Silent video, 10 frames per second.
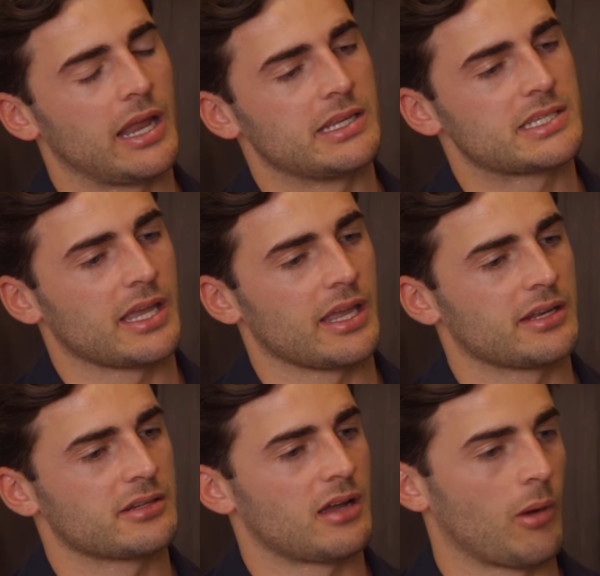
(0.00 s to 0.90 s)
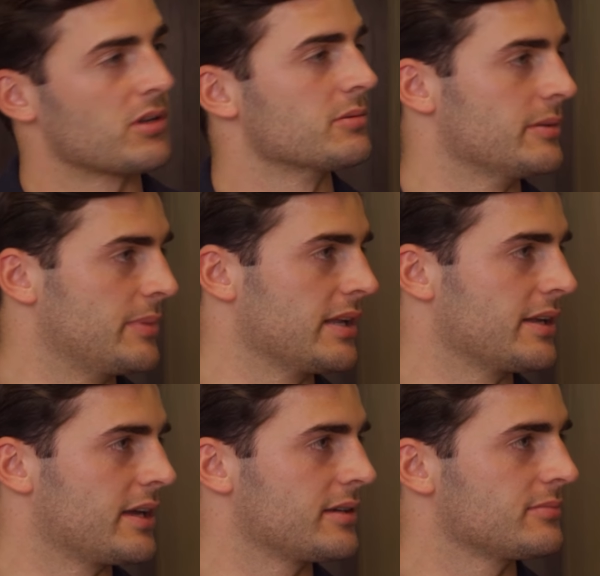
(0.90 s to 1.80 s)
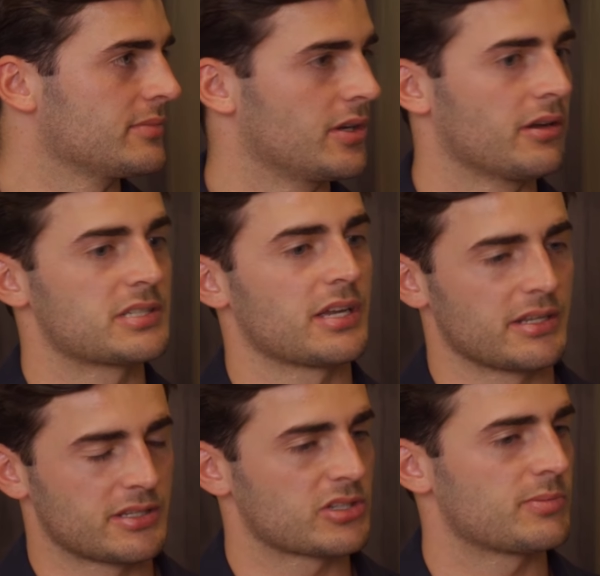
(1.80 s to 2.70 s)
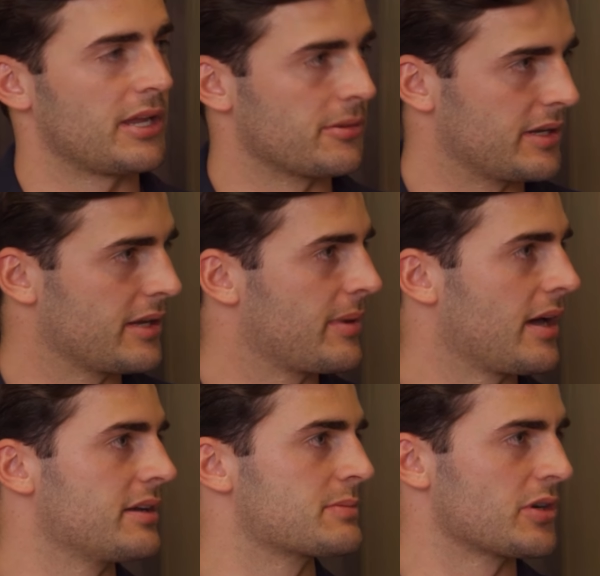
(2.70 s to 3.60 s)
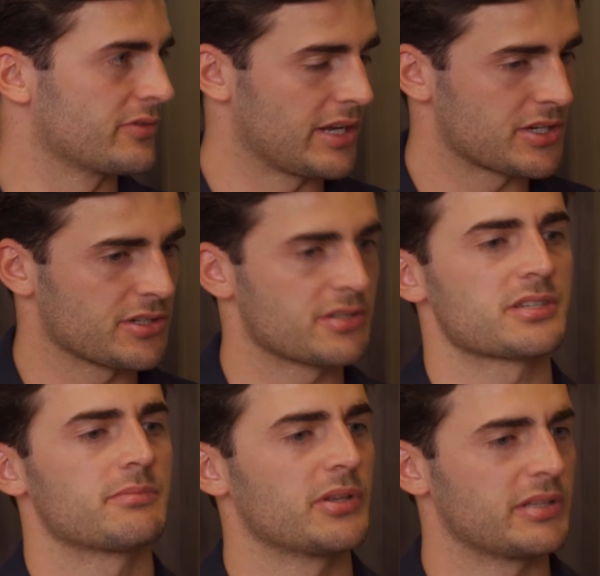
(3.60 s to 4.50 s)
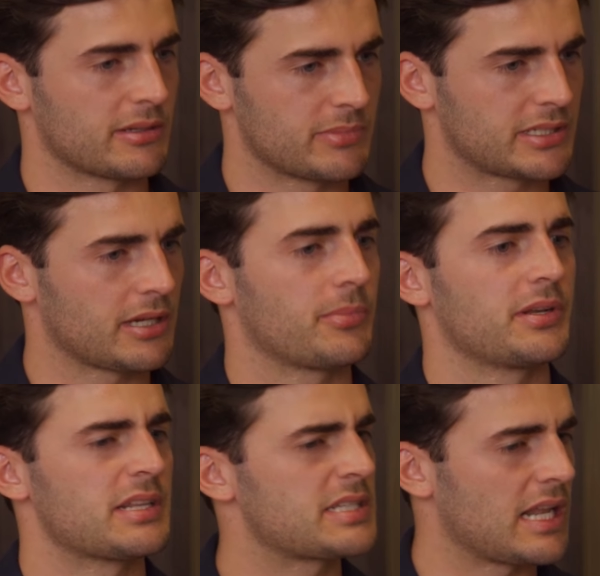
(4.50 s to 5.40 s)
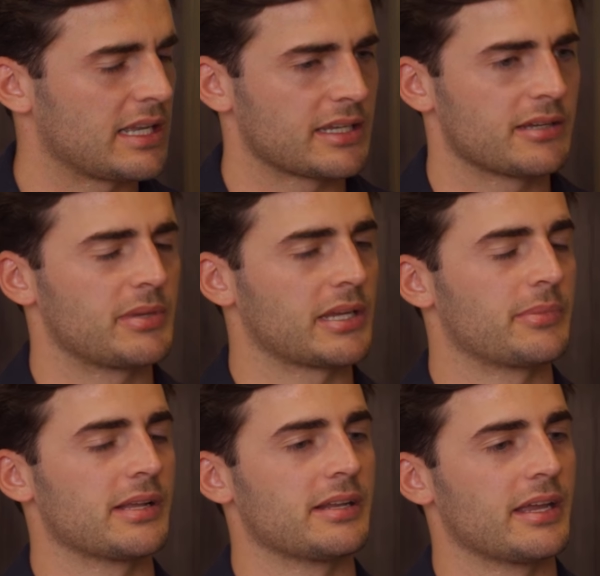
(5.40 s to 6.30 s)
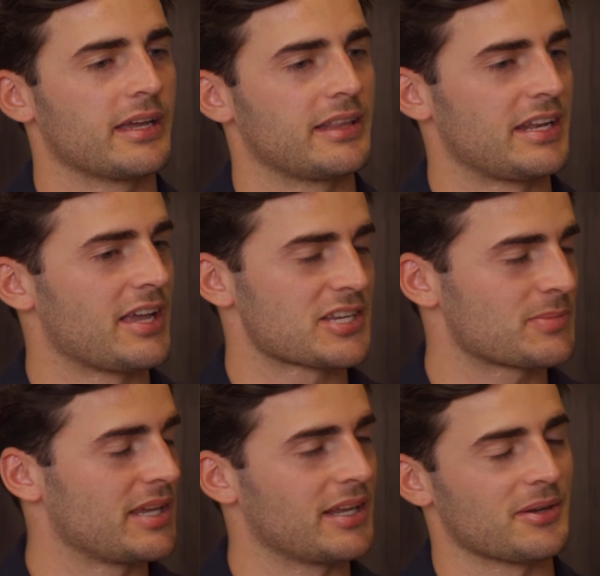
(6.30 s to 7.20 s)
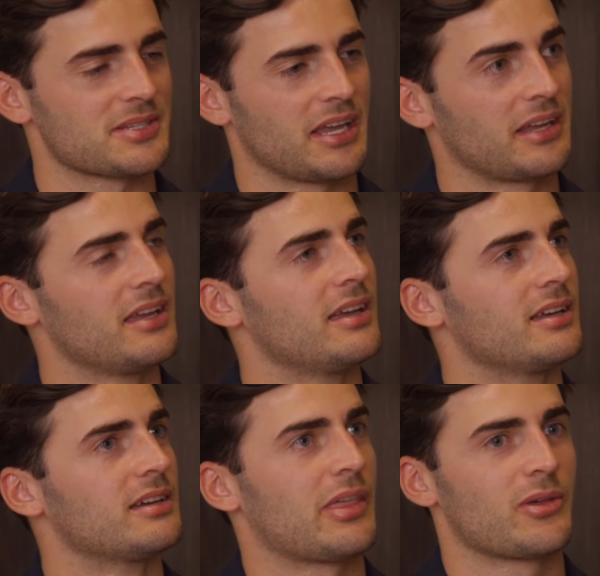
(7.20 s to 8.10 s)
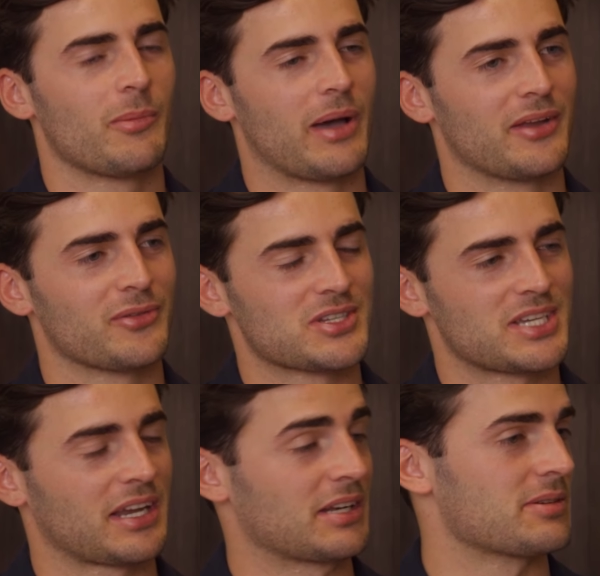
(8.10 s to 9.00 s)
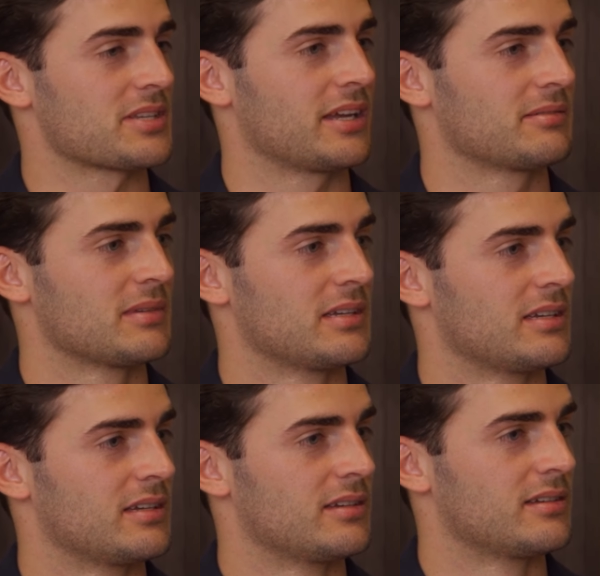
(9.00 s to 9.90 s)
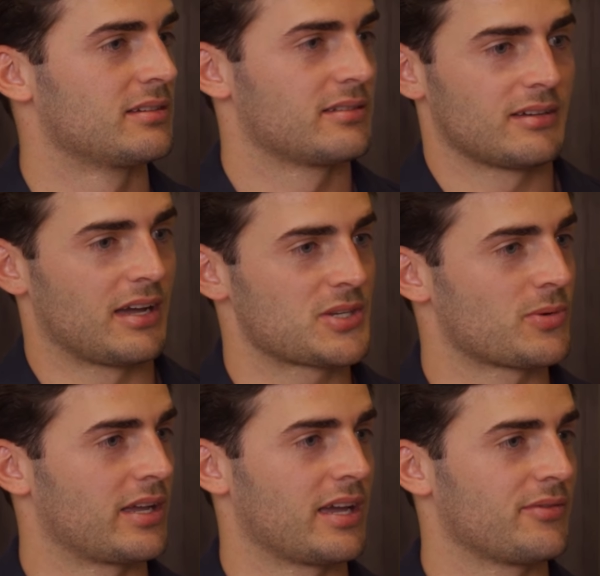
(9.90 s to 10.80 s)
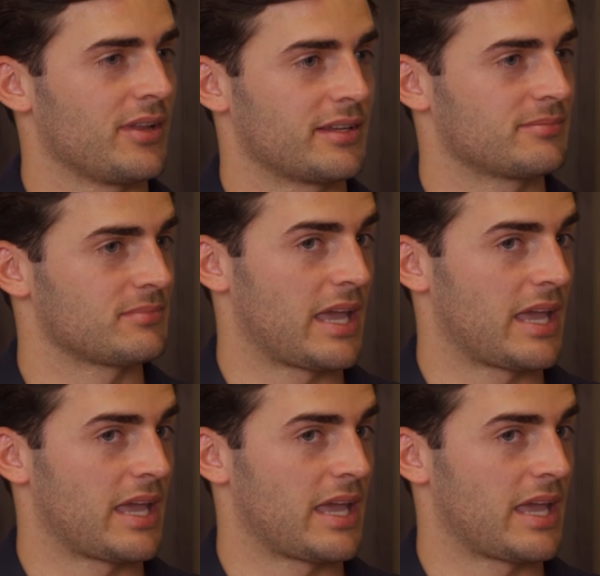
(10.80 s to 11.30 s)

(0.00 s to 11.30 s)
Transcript: and he said, I want to be a billionaire. You know, he started to explain a bit about his motivations and building a big company and selling it and being a billionaire. And then he asked me, and I was like, I thought about it for a second. I was like, I just want to have like